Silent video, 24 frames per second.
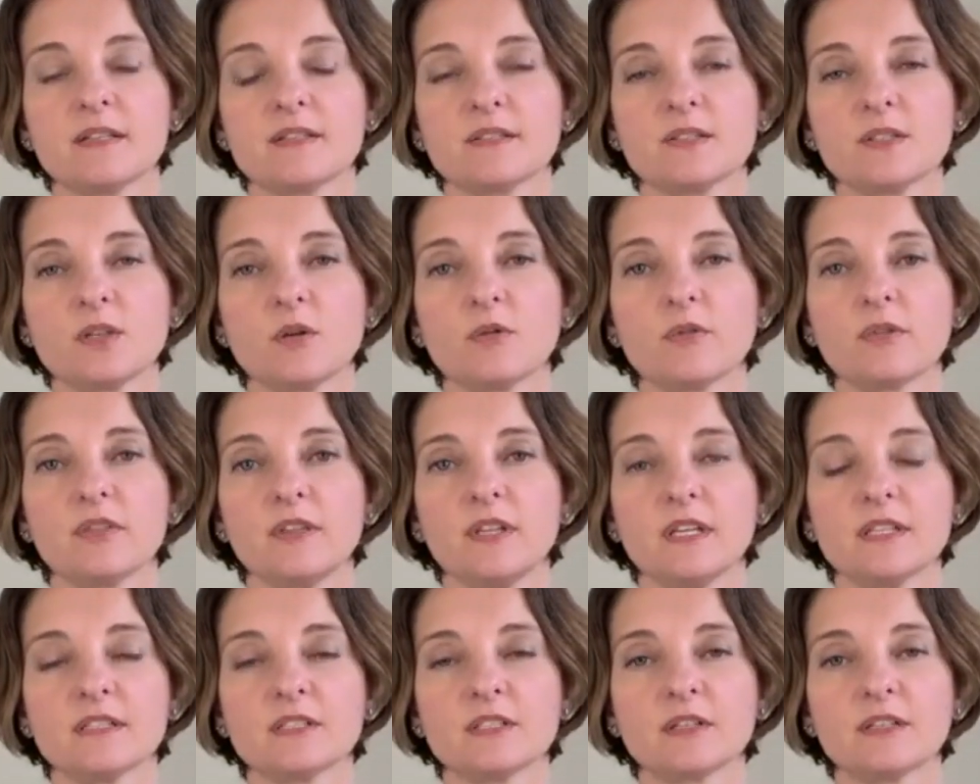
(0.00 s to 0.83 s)
So
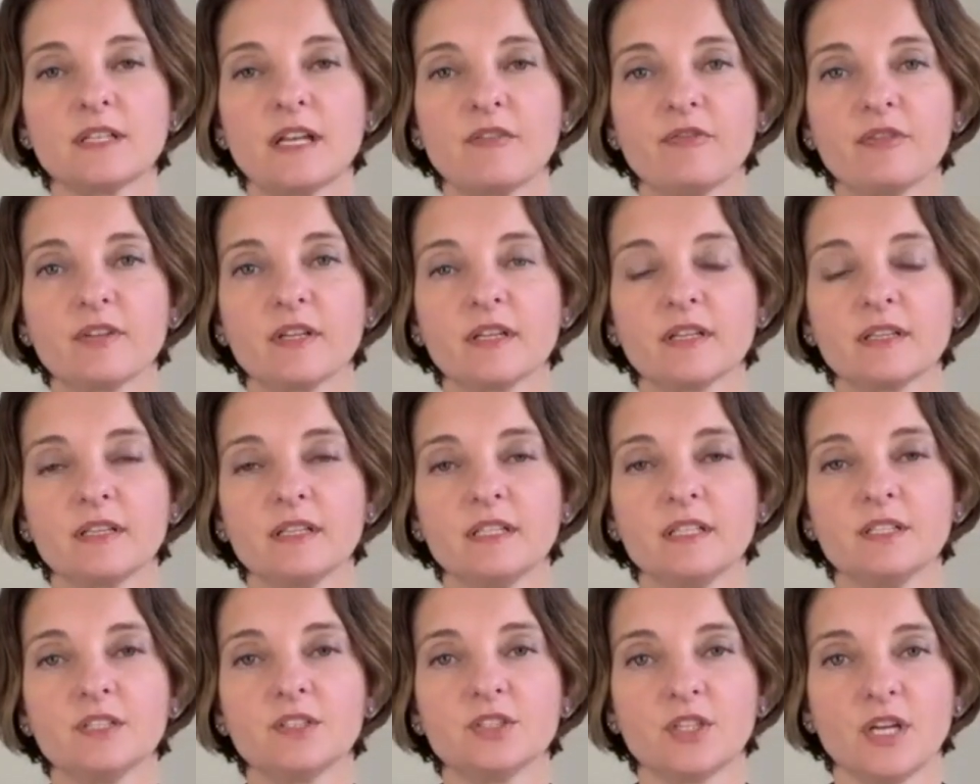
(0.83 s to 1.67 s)
things are
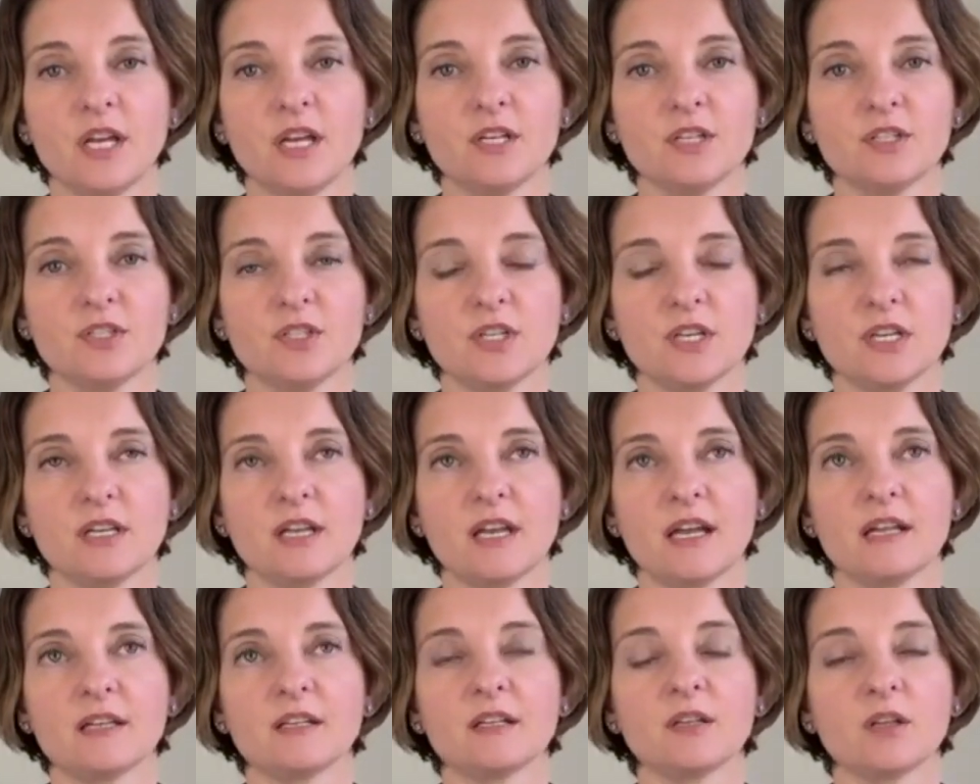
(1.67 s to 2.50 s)
definitely changing,
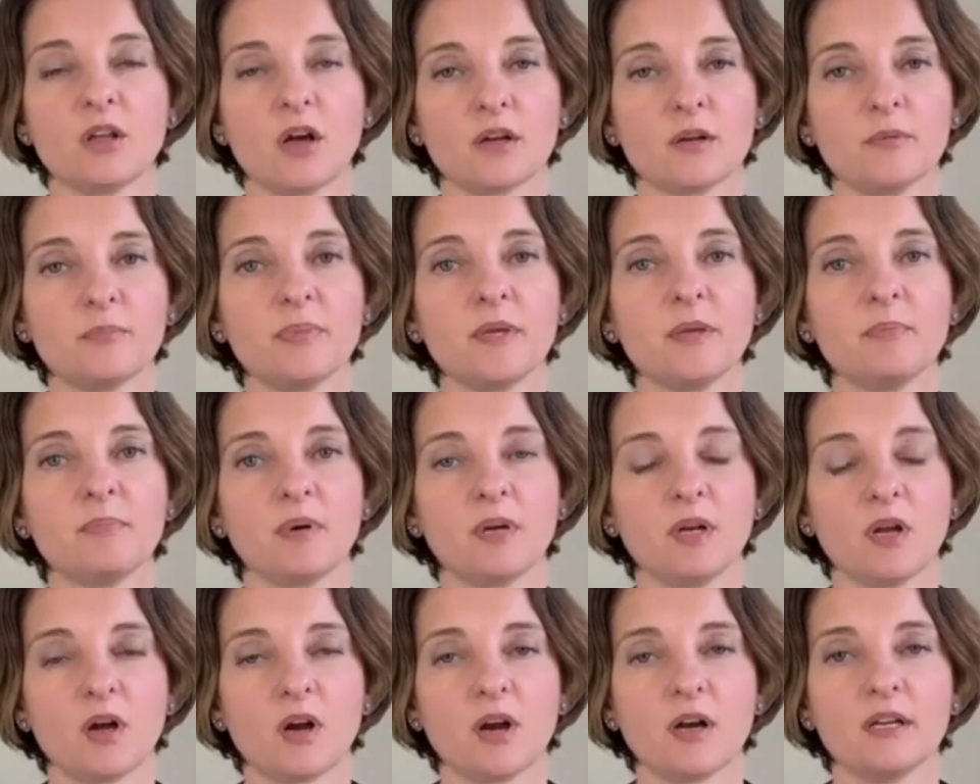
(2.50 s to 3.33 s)
and a lot of
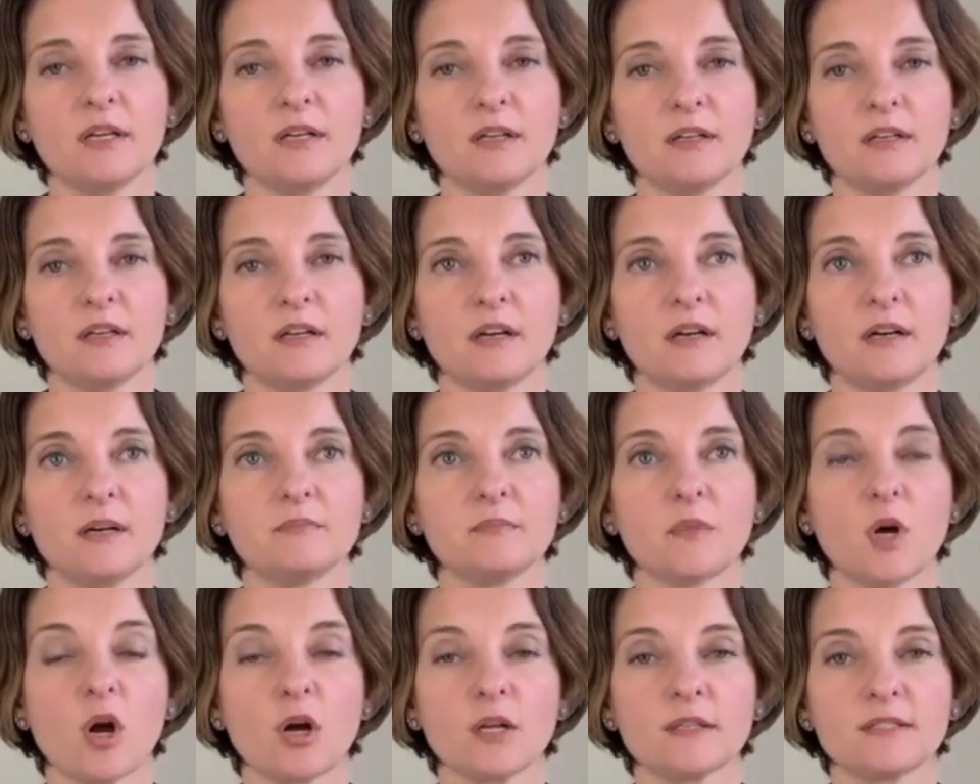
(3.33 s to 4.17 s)
people are in
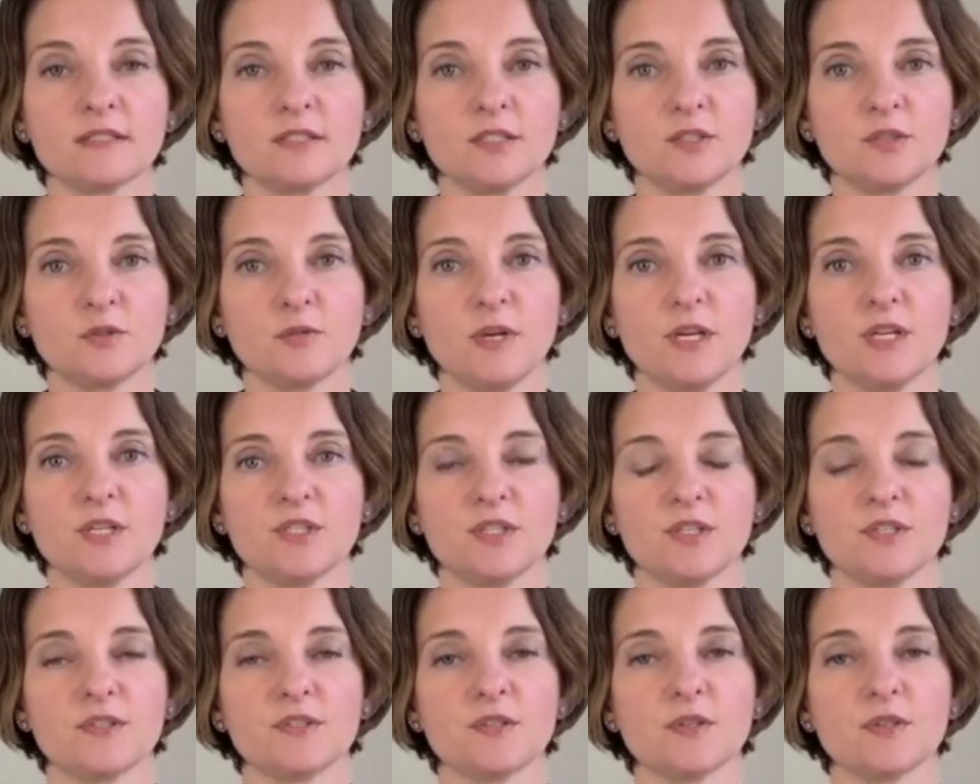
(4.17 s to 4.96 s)
odd situations.